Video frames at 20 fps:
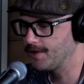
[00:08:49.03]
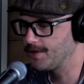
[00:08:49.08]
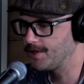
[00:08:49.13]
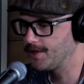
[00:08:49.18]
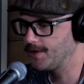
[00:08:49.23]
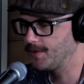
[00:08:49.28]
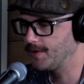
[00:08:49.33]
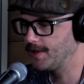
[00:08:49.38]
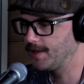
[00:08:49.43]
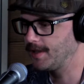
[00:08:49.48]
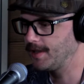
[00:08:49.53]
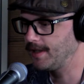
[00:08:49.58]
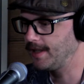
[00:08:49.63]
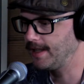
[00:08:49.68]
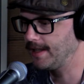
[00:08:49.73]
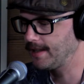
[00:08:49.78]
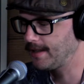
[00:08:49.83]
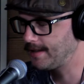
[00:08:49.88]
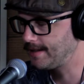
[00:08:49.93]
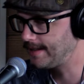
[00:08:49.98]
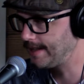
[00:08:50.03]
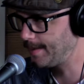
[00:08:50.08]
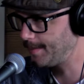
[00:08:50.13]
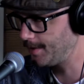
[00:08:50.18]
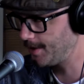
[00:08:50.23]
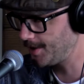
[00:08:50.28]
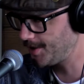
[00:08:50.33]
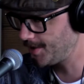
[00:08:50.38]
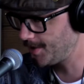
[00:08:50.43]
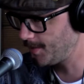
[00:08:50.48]
doing in
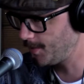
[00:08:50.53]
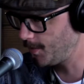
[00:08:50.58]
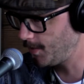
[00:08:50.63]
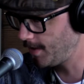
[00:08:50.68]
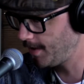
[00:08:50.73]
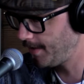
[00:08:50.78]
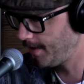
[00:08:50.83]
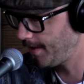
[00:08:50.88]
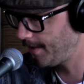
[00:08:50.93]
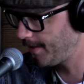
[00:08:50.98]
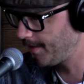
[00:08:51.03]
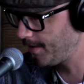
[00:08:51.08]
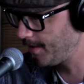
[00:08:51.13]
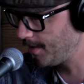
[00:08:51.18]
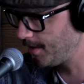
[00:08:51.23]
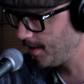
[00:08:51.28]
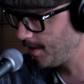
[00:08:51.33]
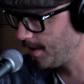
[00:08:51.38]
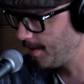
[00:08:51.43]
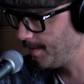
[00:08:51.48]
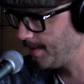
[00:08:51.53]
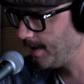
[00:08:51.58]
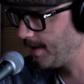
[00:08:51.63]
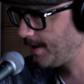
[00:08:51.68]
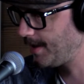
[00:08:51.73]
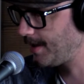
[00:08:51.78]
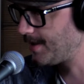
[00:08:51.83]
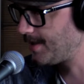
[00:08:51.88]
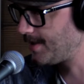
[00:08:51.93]
collaboration with other American